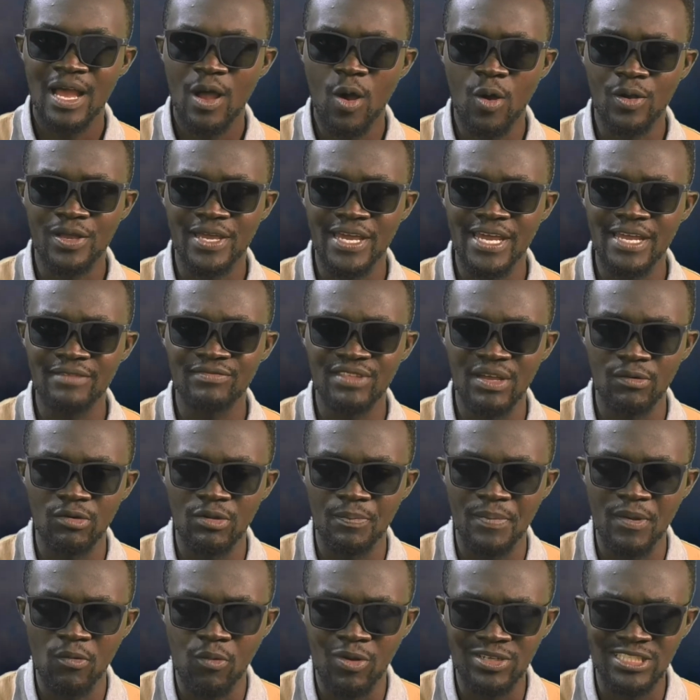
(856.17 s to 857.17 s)
Okay, they
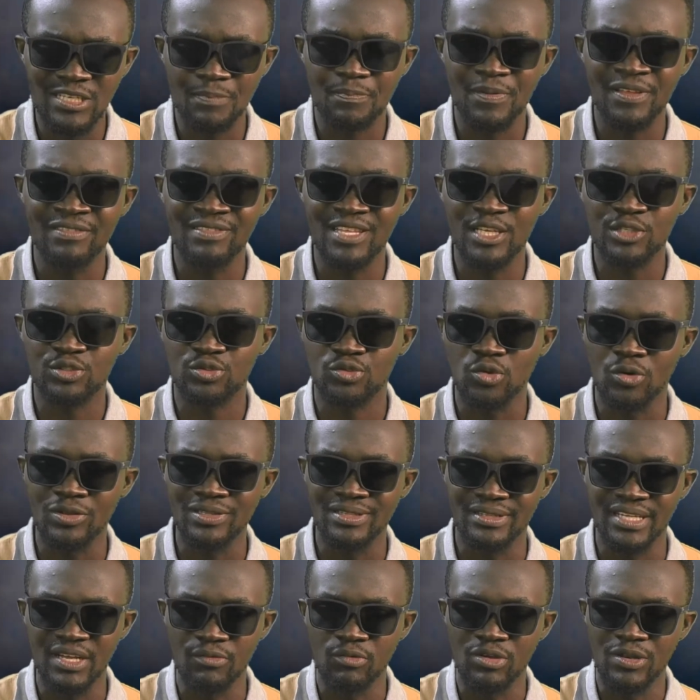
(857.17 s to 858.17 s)
would be worshiping this
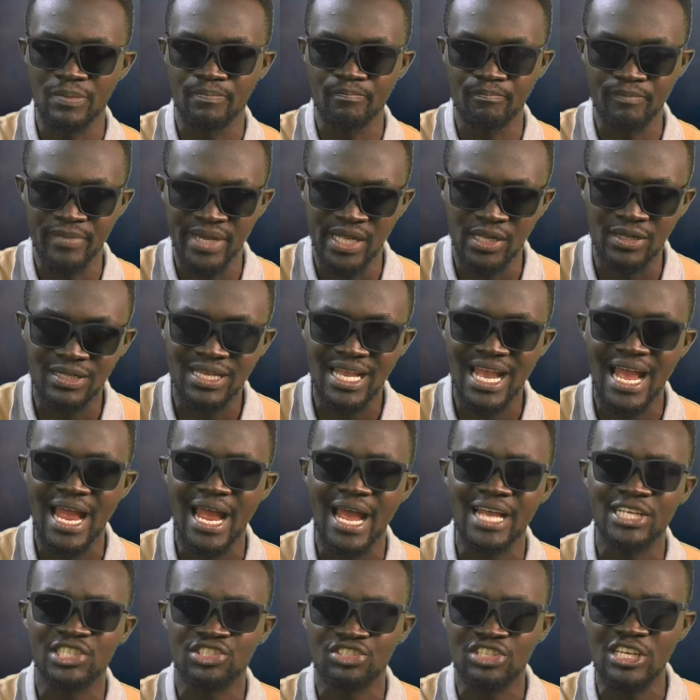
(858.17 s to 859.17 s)
stone. They would milk
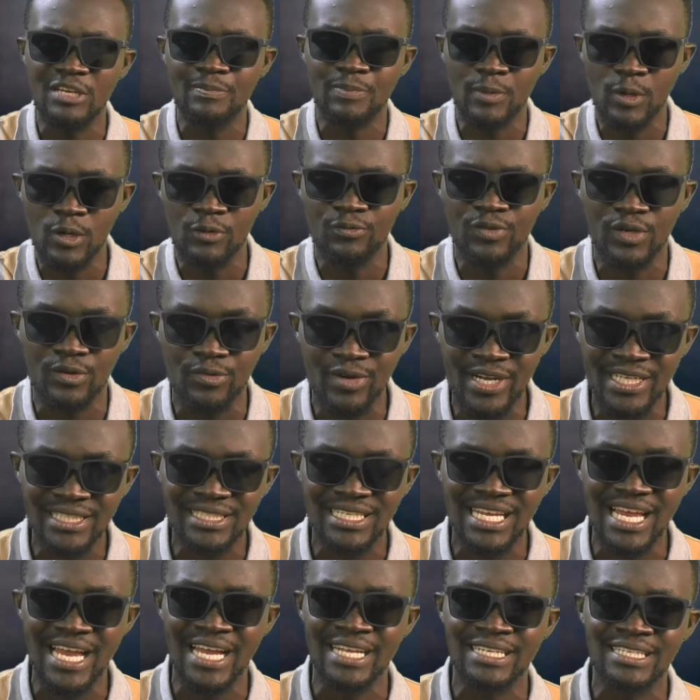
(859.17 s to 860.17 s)
a sheep over
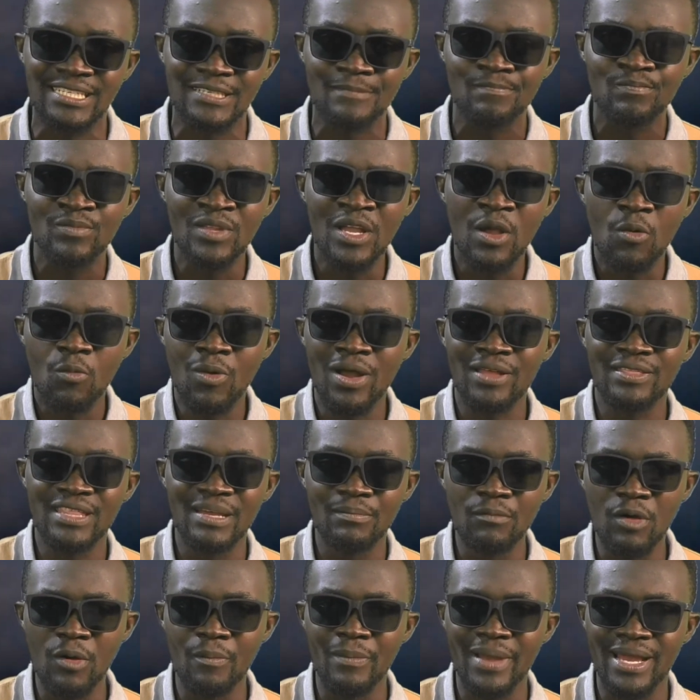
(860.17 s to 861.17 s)
it, and when
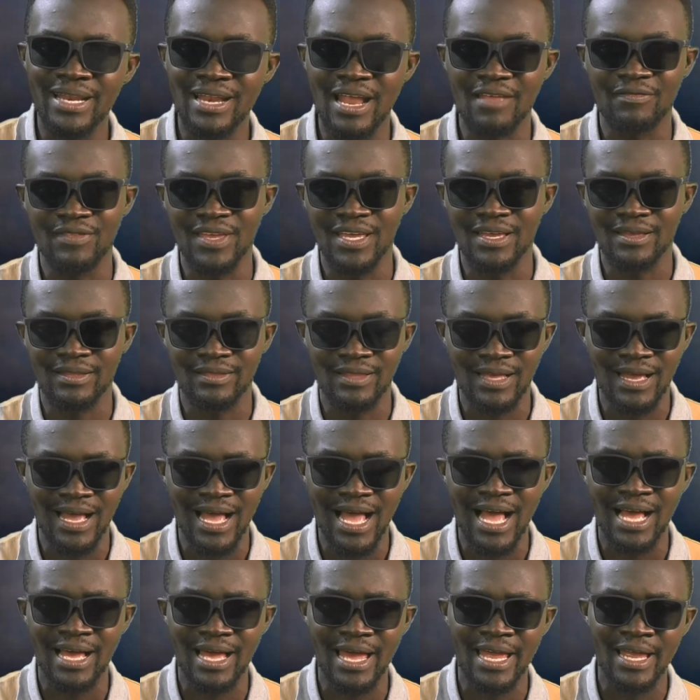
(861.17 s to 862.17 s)
the moment
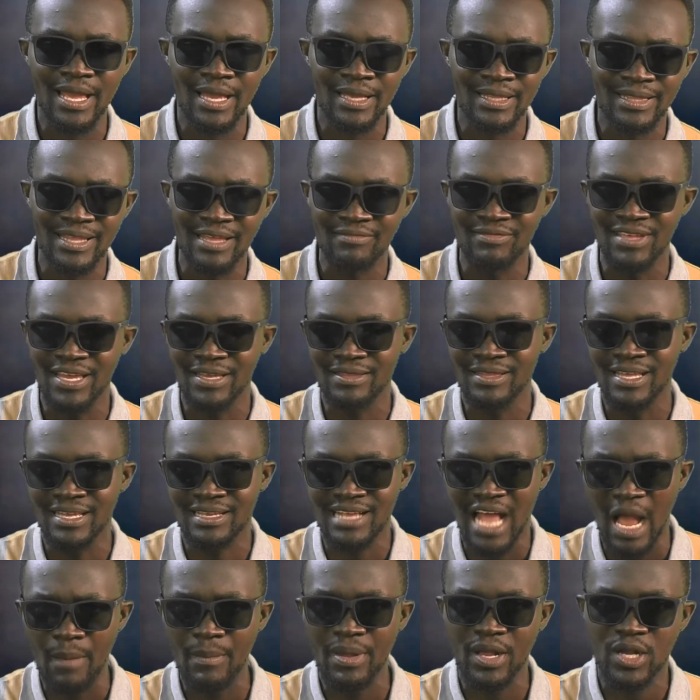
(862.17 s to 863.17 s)
they
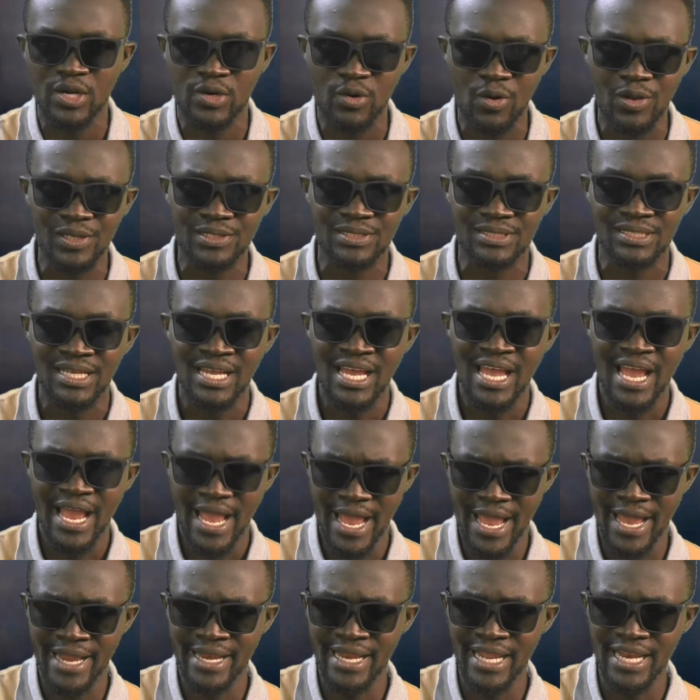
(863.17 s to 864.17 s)
come across
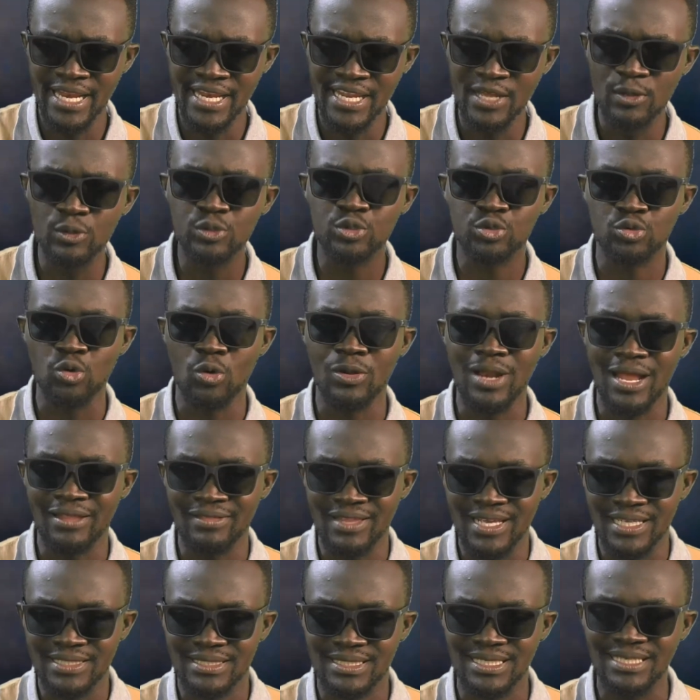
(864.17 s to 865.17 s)
any new stone
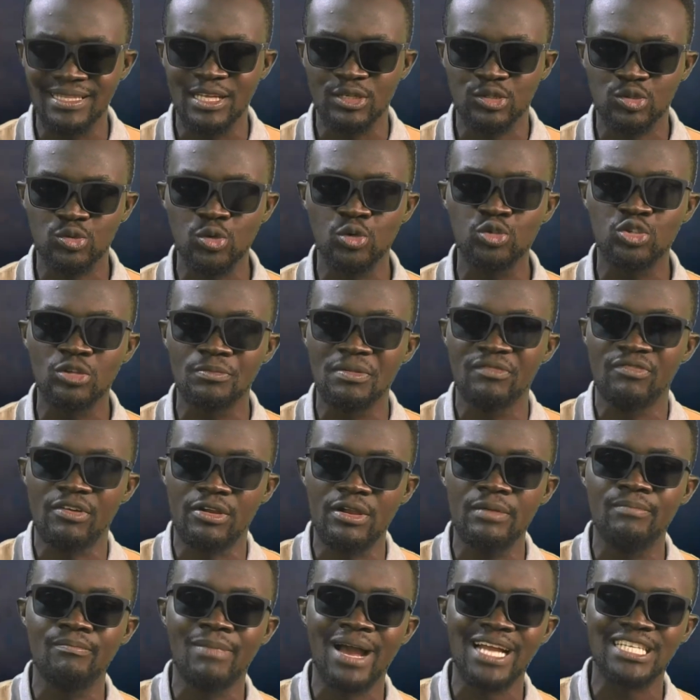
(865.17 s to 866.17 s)
and they see the stone to be
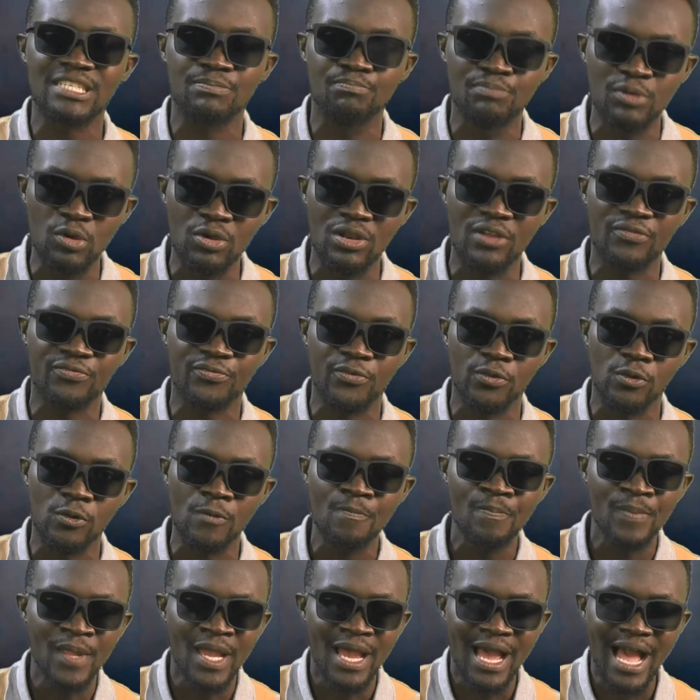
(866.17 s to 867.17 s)
very much
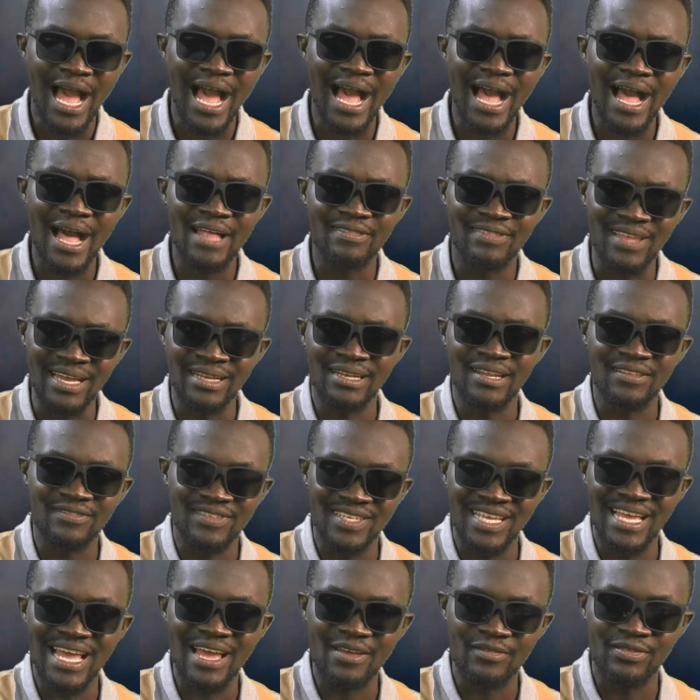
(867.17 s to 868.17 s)
beautiful than
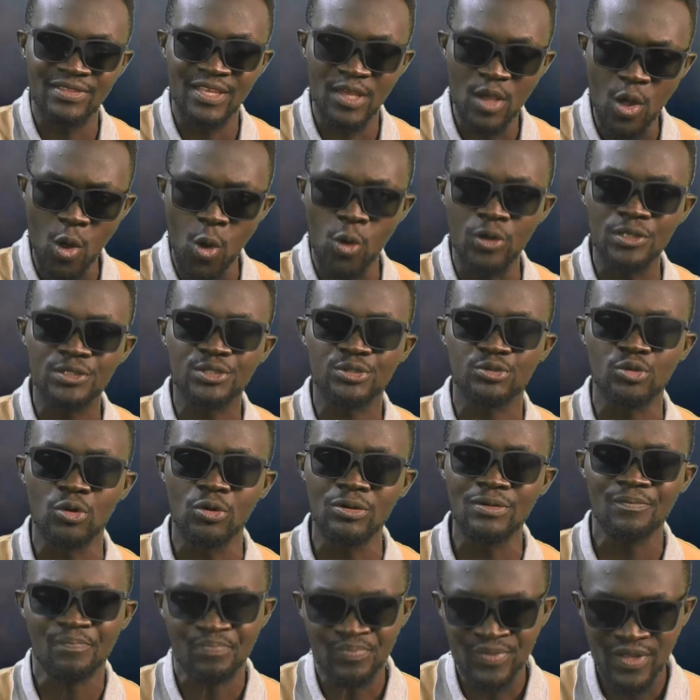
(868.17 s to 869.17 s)
the old
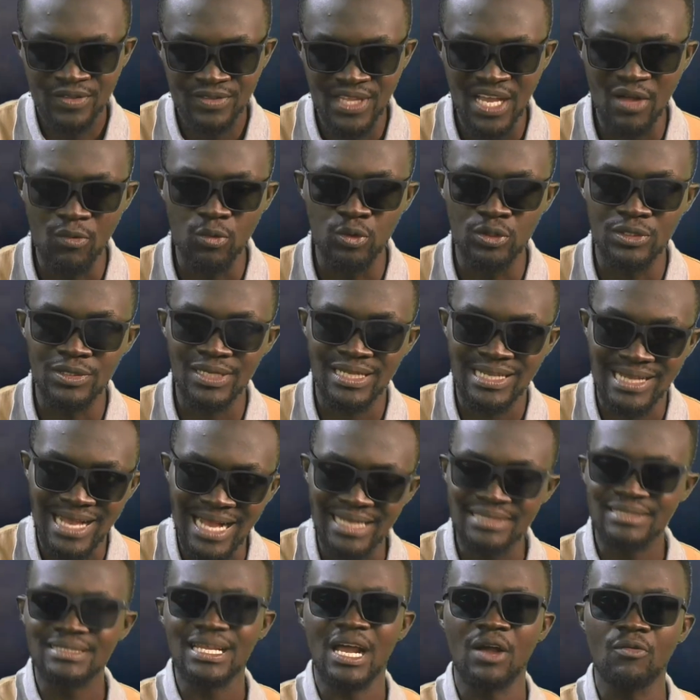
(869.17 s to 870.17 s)
stone, they would
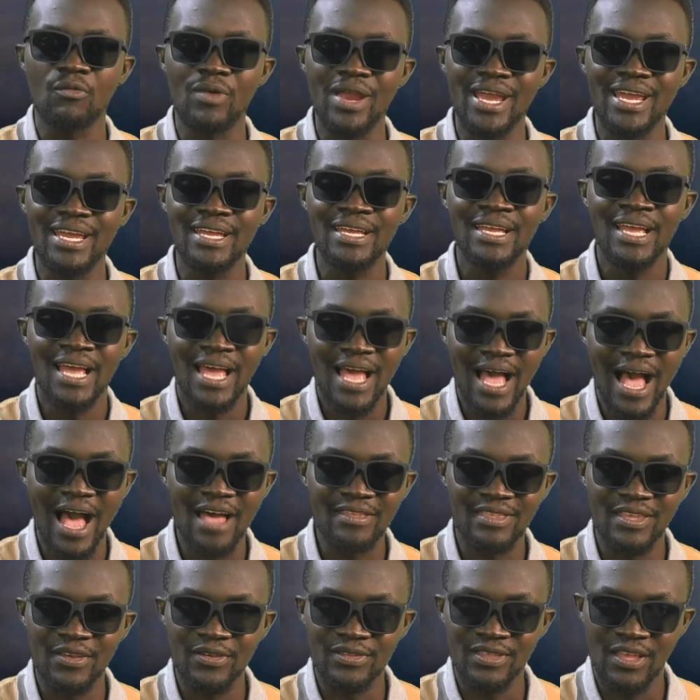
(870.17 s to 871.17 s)
cast away
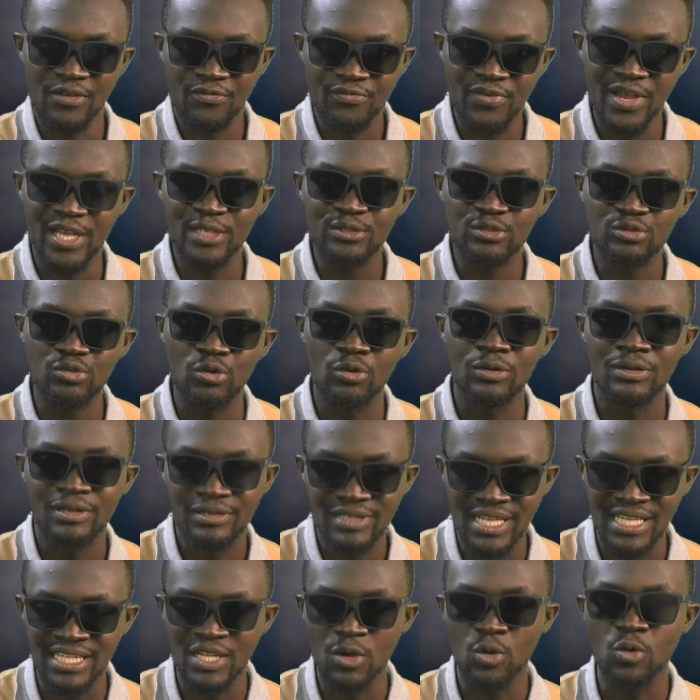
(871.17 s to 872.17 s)
the first
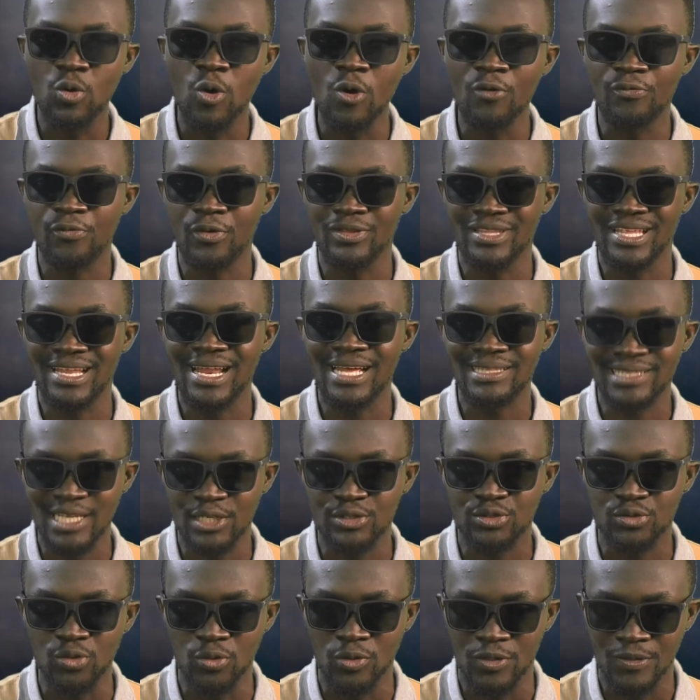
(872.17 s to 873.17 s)
stone. Then they'll go for the
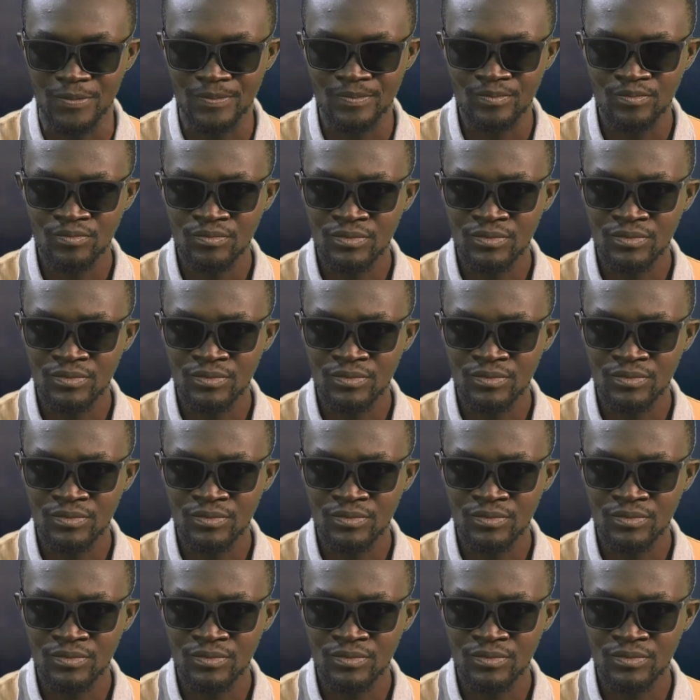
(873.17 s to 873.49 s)
latter stone.